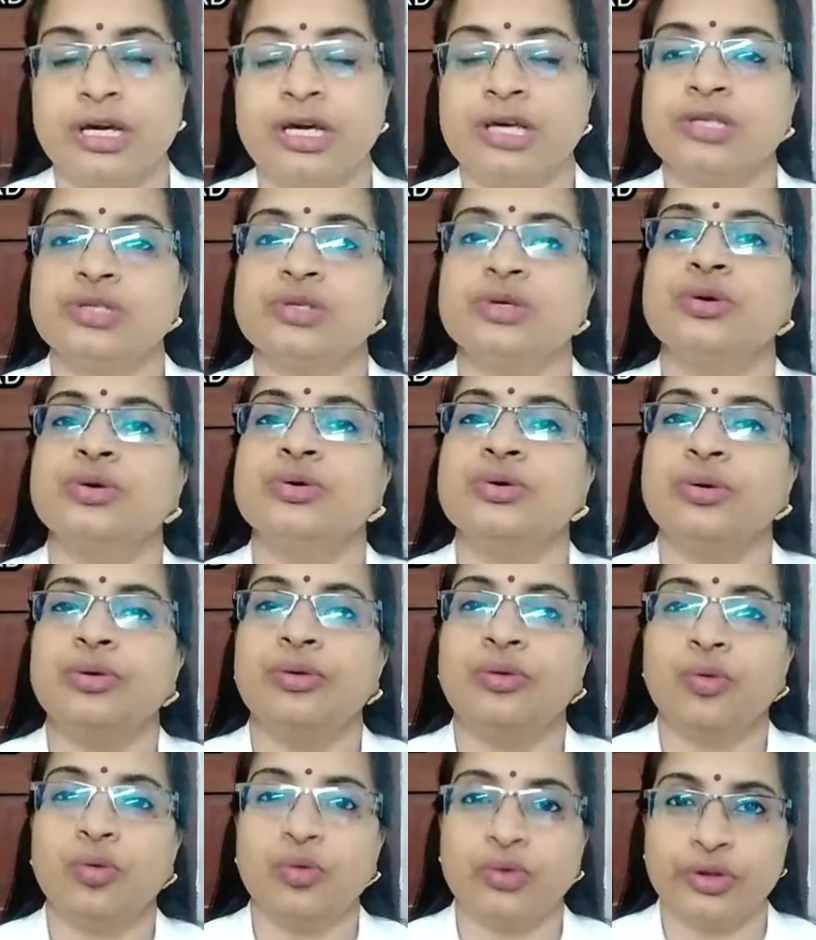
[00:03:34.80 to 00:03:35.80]
So
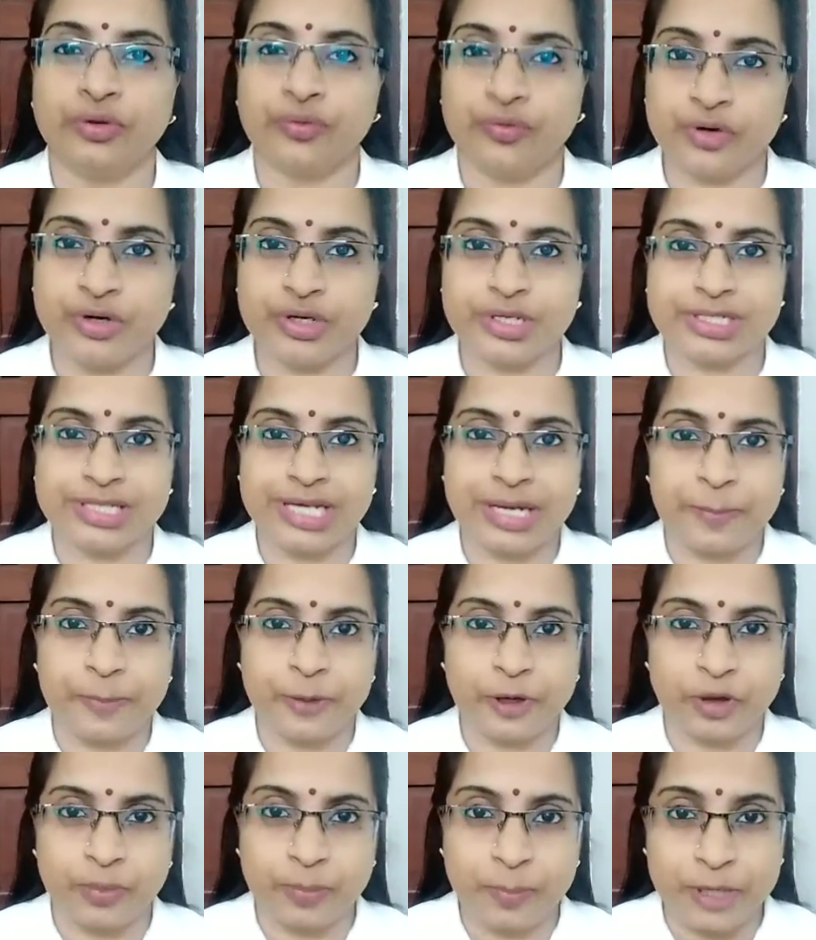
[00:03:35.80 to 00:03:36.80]
the words, that
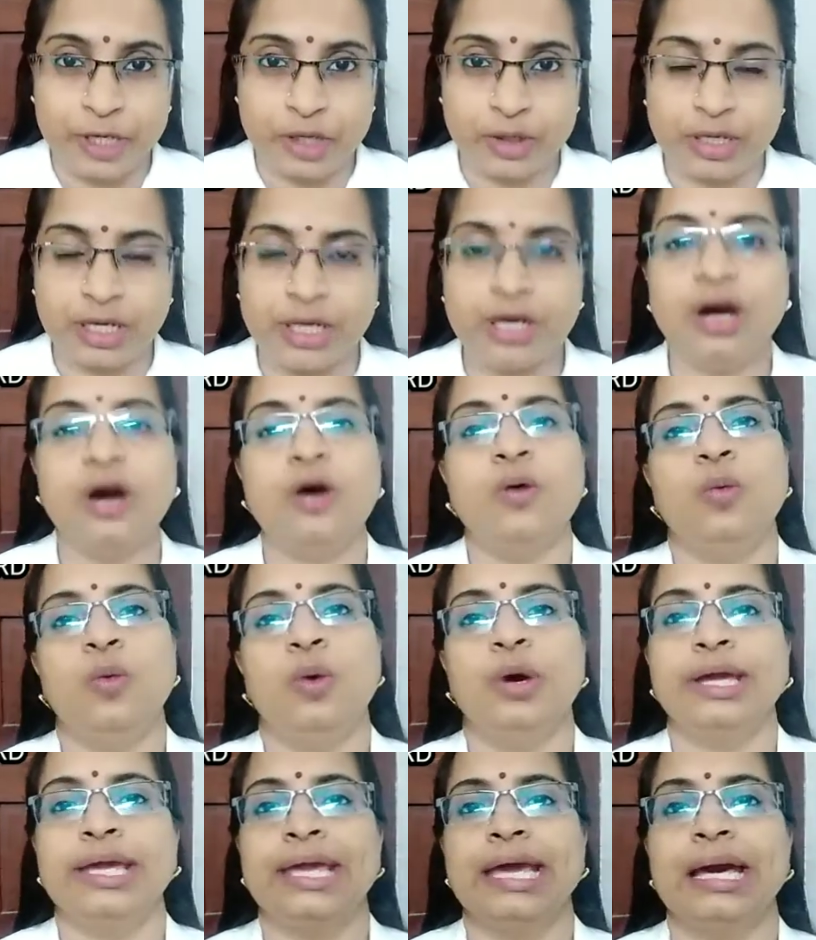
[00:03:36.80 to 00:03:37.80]
particular
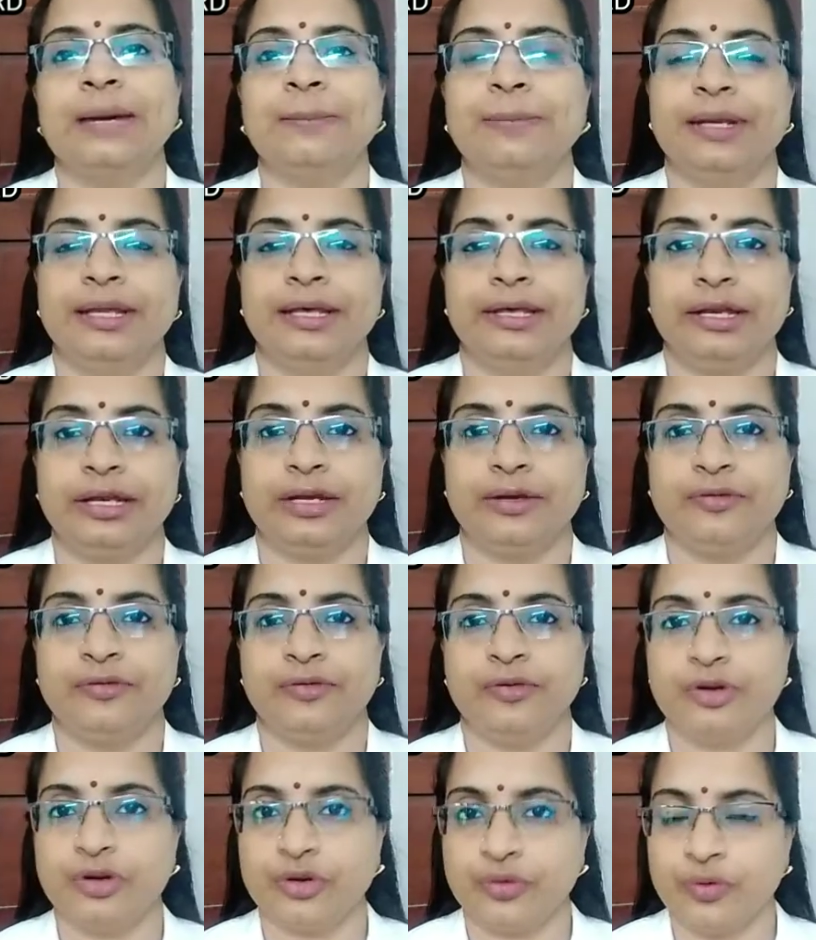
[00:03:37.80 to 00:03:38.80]
vocabulary,
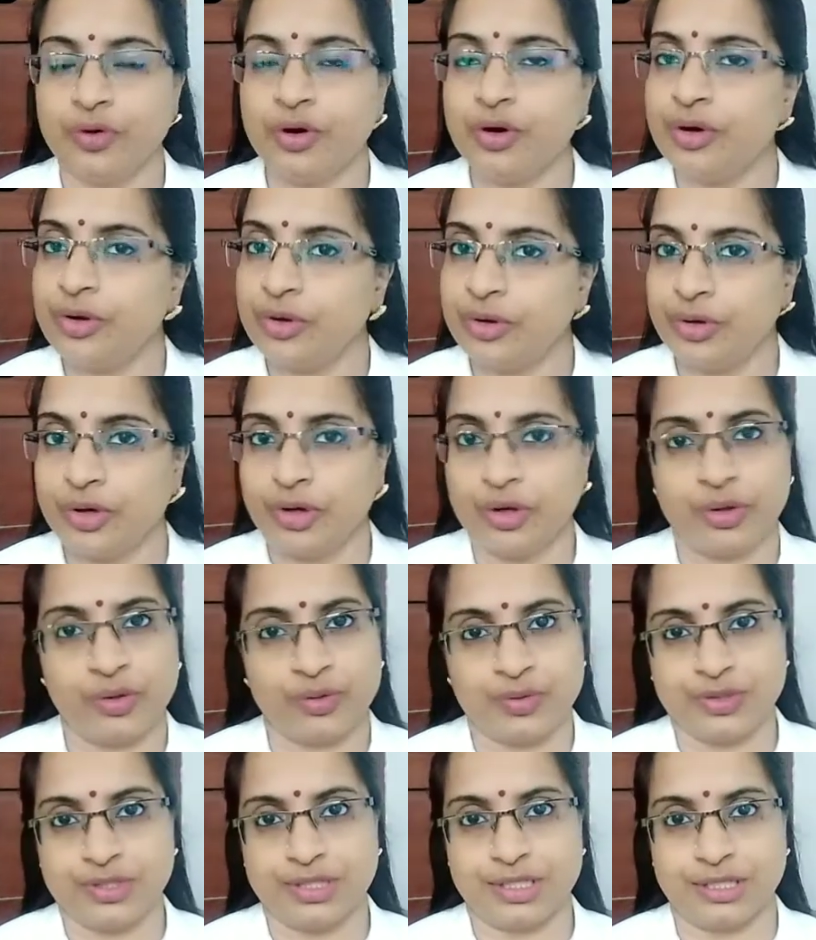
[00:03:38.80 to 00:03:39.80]
whatever you are
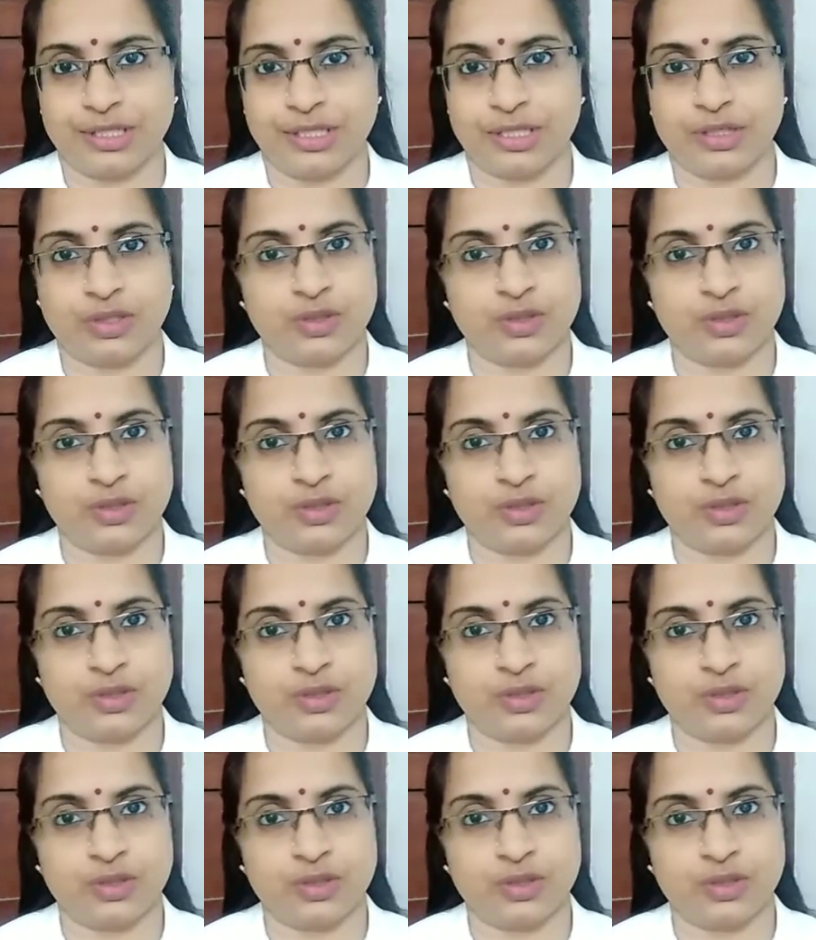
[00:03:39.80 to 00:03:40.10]
using there.